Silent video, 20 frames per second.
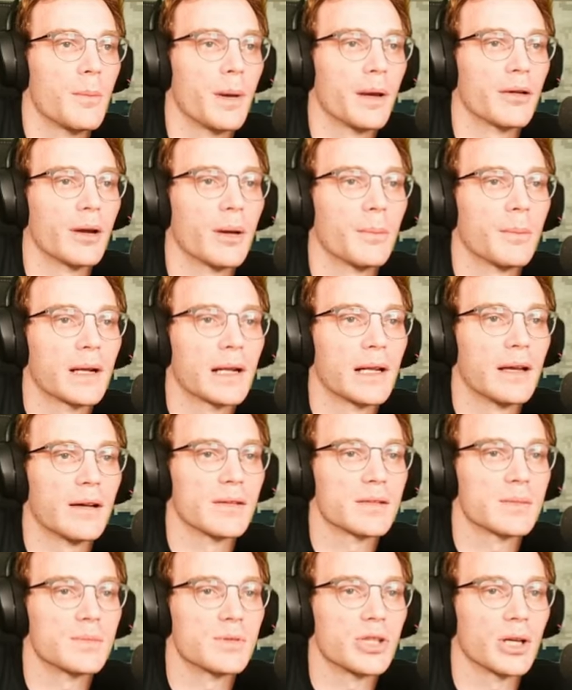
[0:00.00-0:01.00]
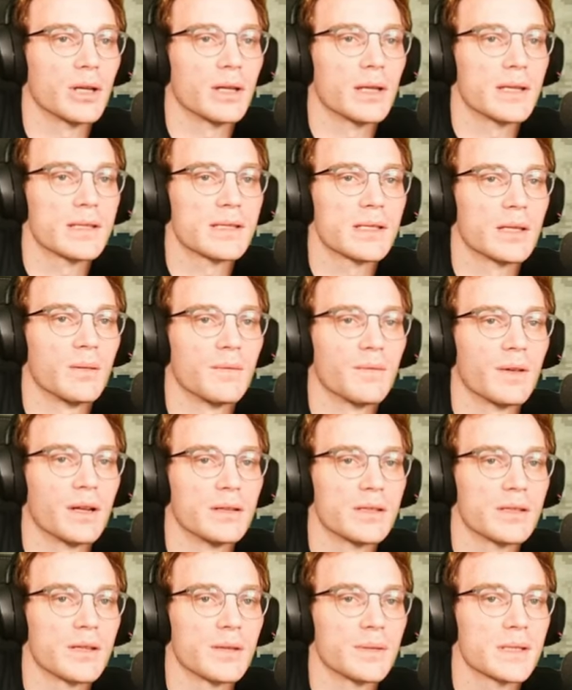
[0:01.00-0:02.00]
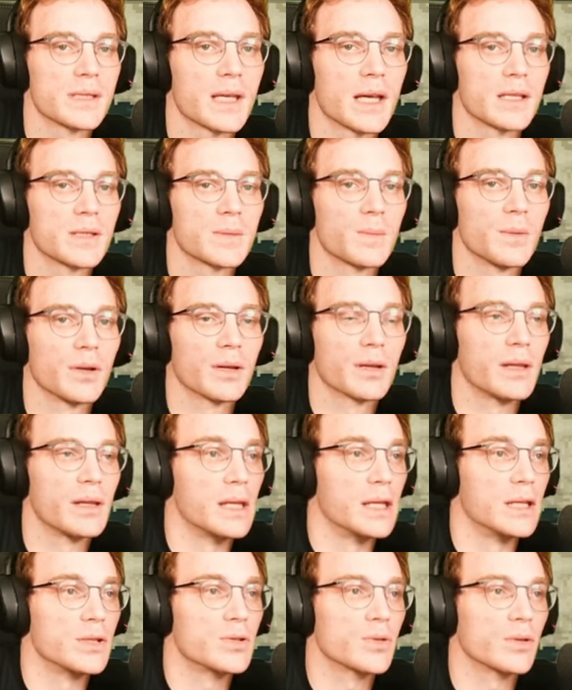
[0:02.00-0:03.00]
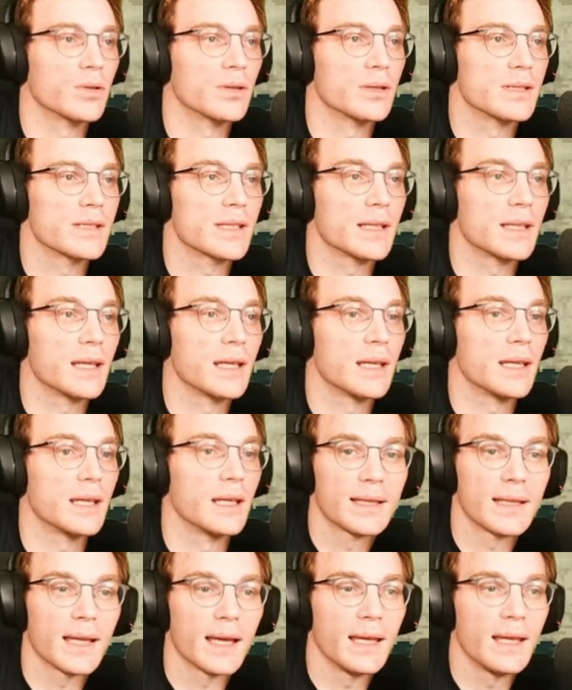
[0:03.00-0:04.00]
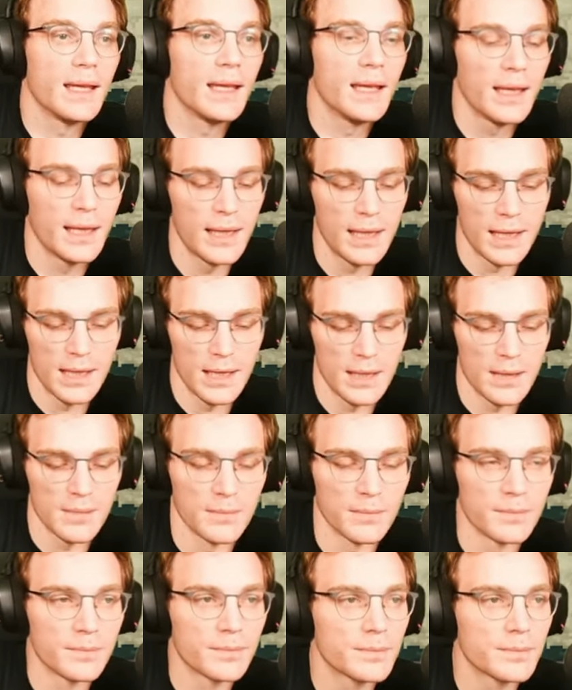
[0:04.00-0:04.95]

I grandma cut out some junk yesterday and found his old sketchbook. I need Aww. drawings in here. Yeah. There's gonna